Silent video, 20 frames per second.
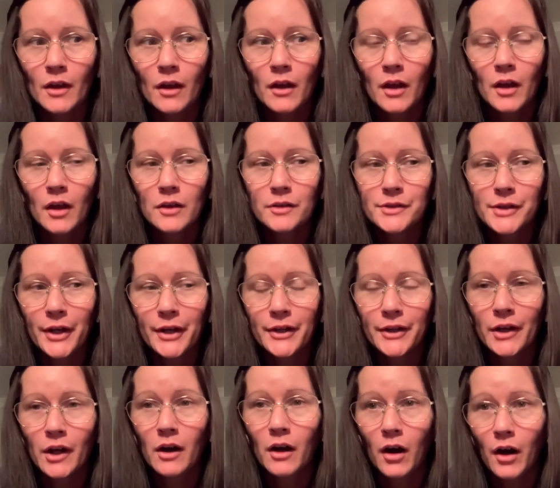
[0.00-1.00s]
So
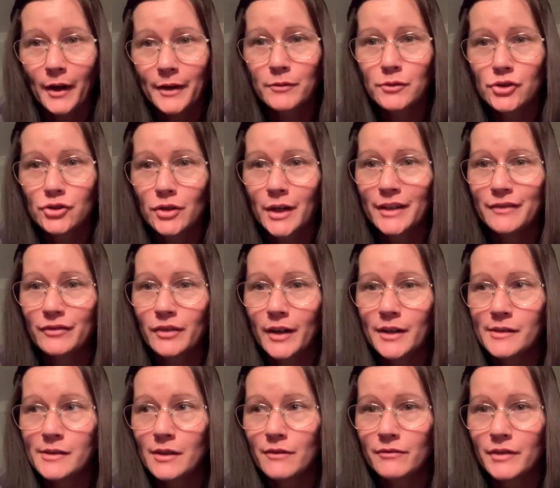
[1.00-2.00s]
I was trying to find
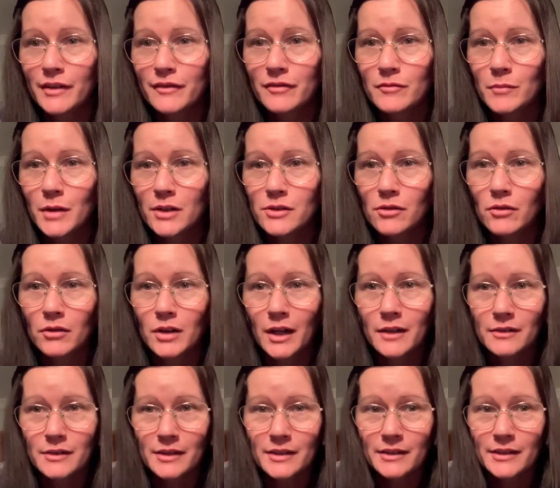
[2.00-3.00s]
something for my dog
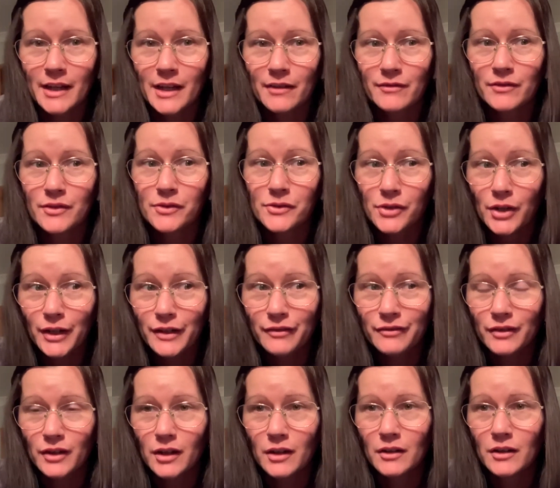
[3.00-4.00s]
underneath the sofa,